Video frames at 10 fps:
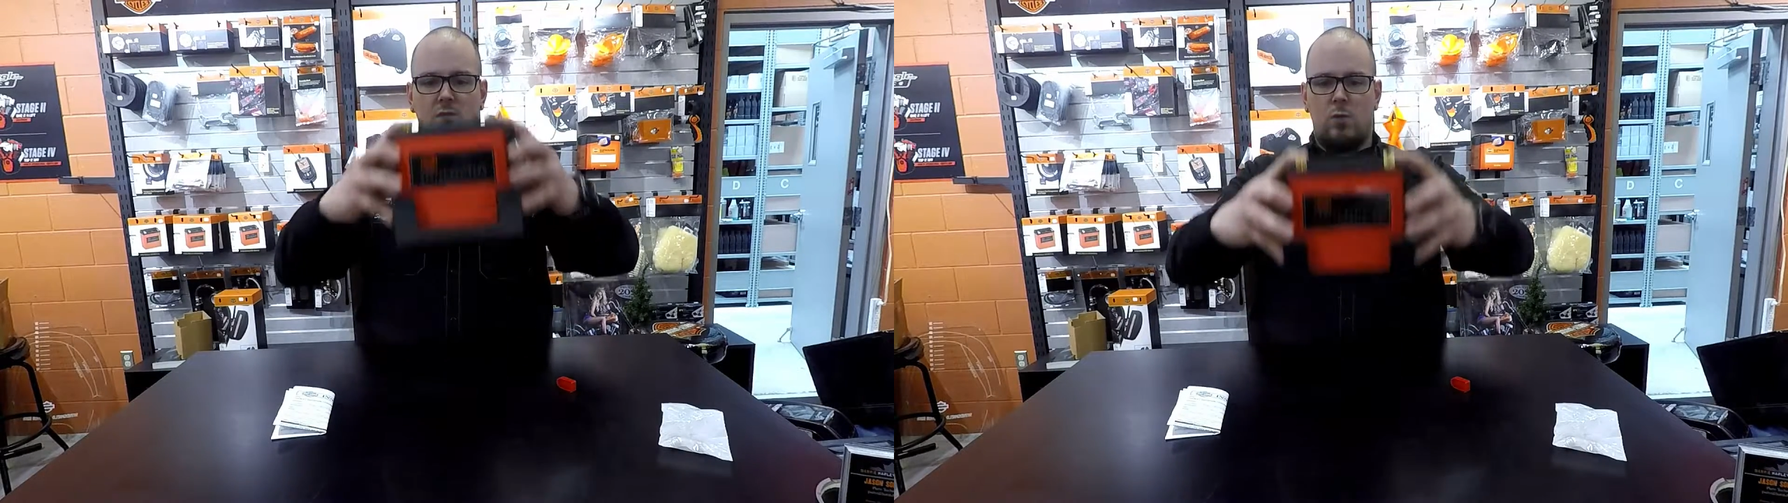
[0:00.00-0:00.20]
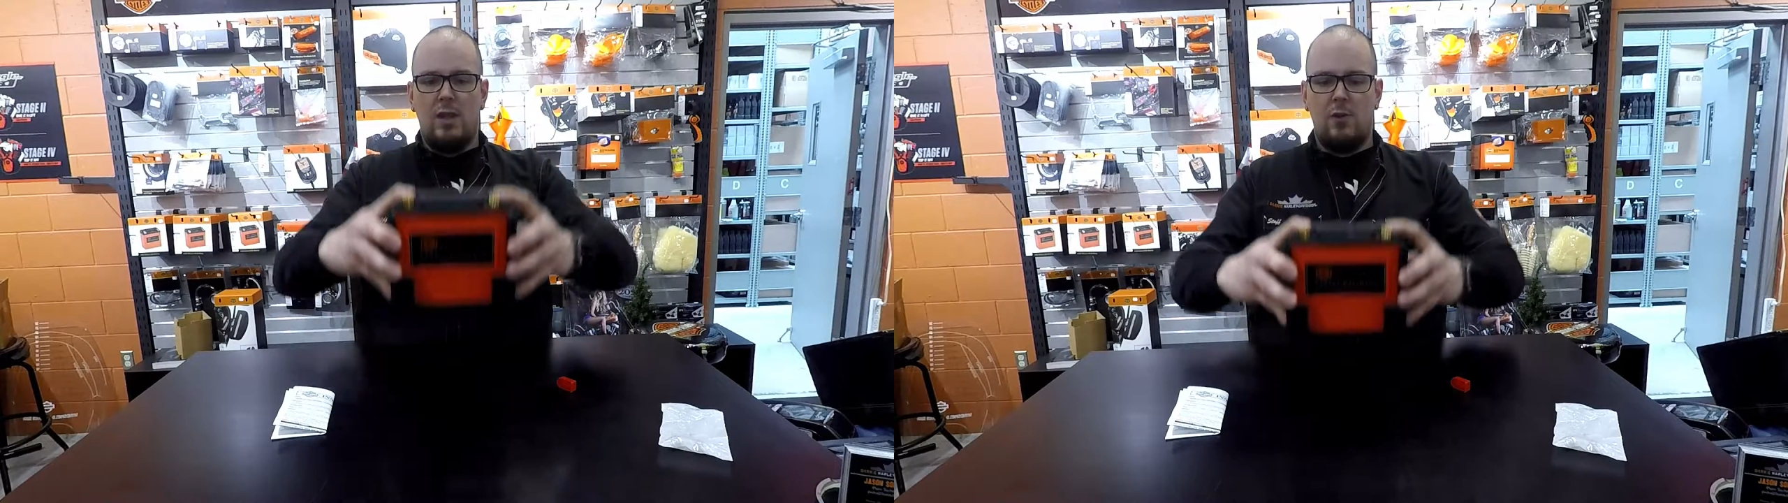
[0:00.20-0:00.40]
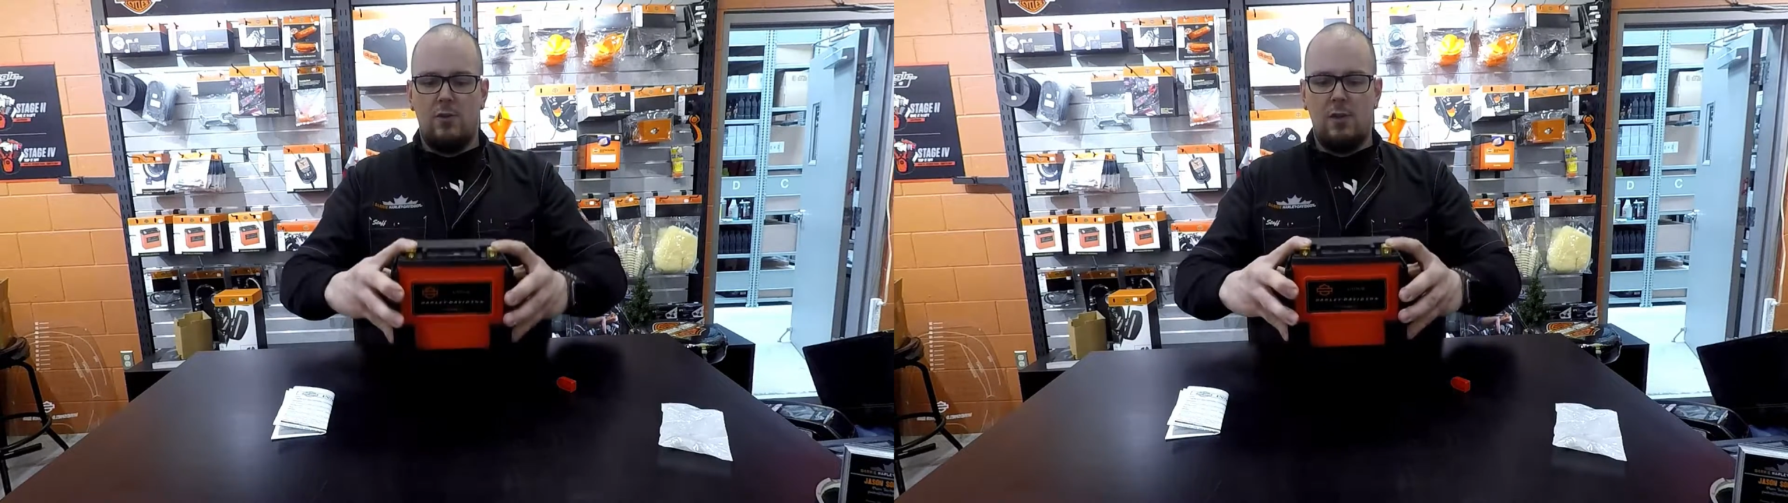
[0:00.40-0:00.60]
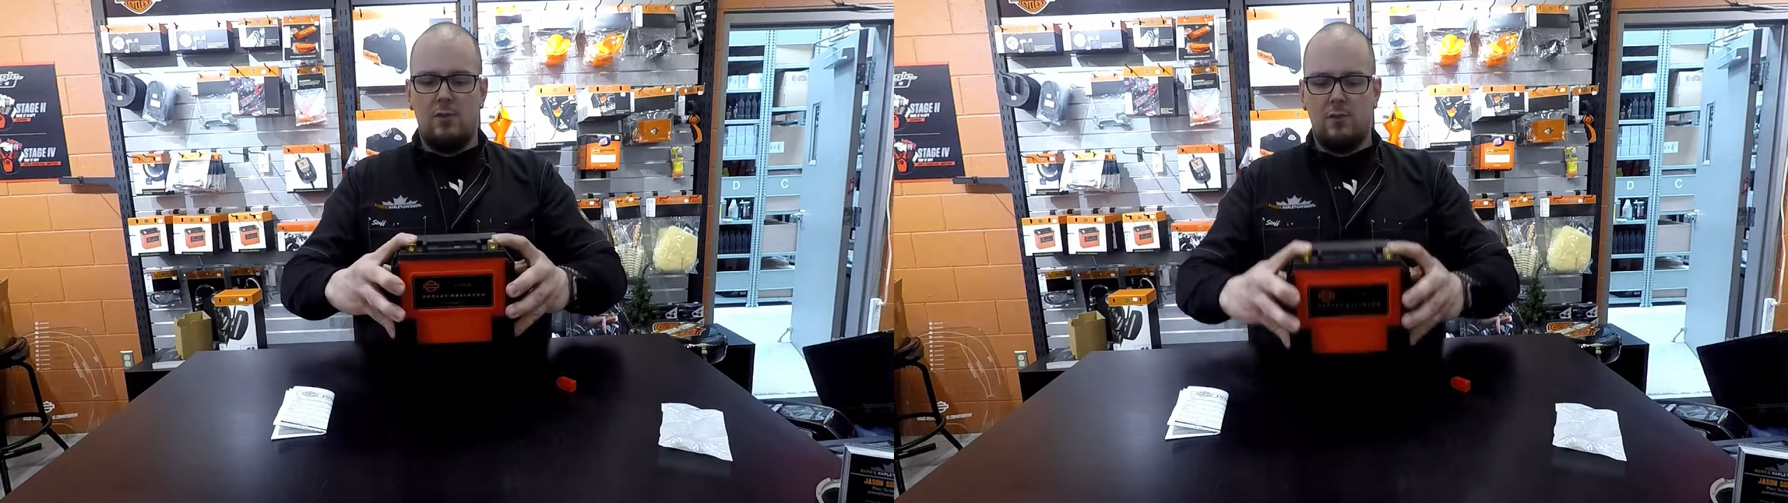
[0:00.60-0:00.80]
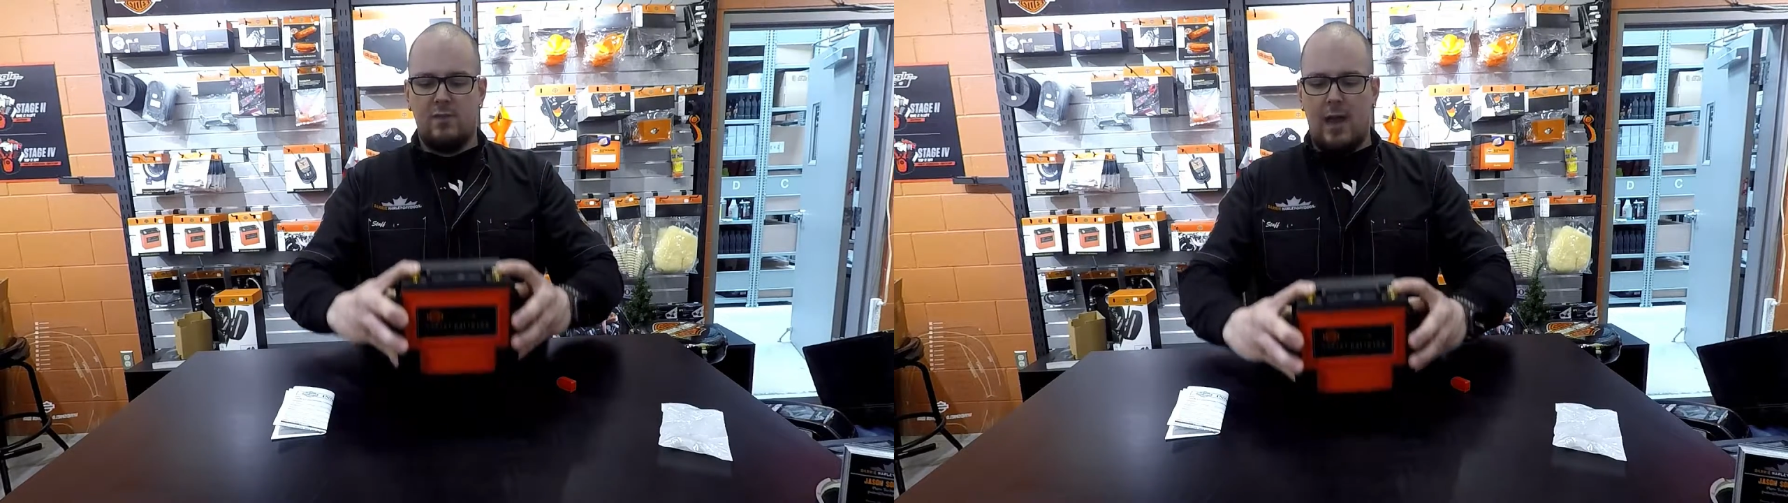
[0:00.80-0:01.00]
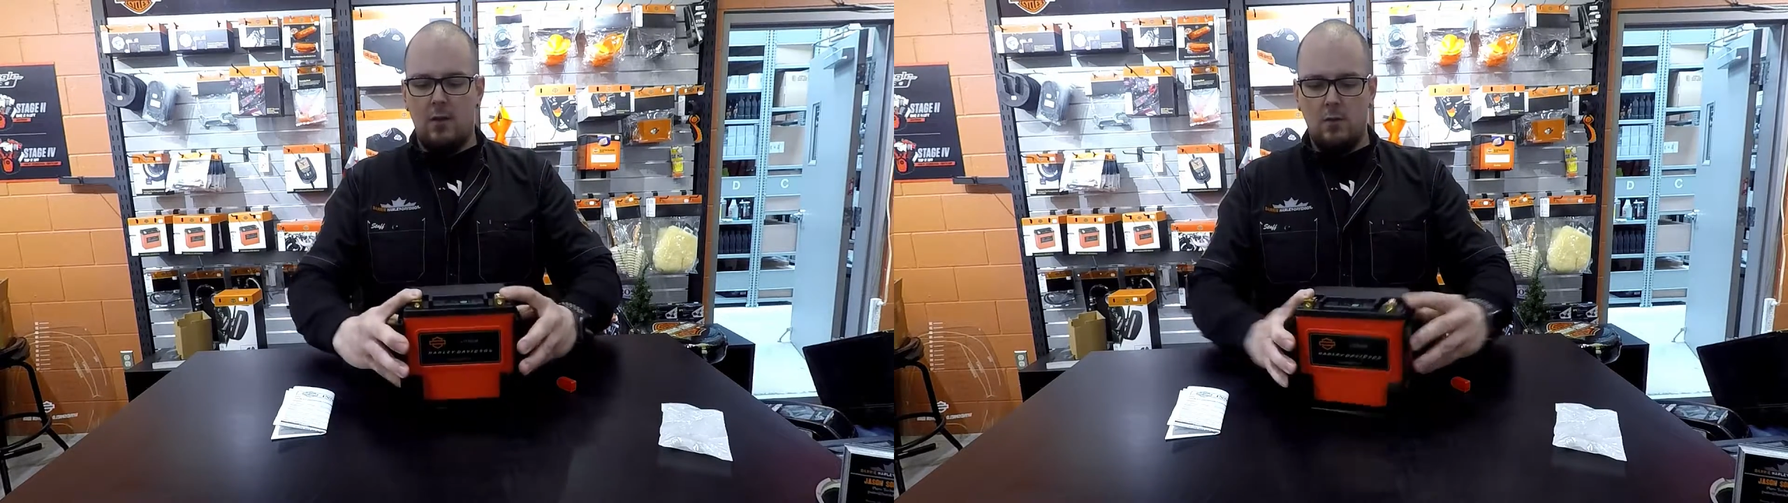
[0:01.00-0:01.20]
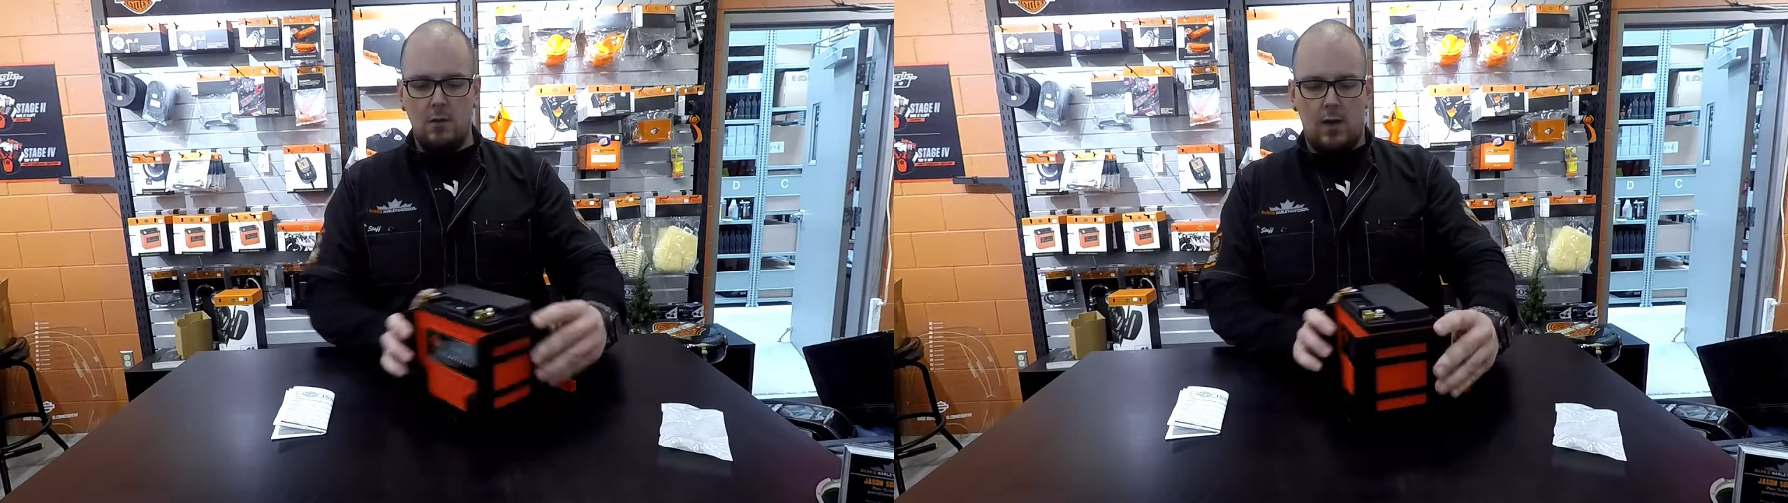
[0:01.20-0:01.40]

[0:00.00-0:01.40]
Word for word: right underneath your saddle,